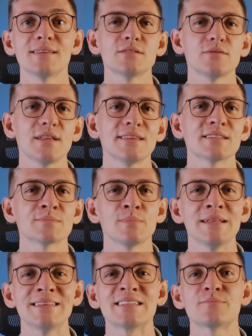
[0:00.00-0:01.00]
so that the
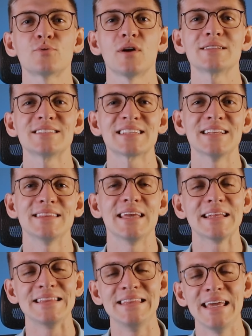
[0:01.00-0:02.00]
split test process can
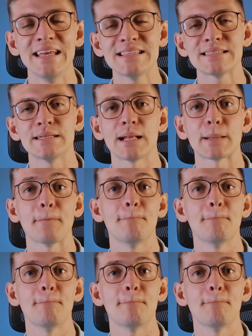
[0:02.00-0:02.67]
take days, not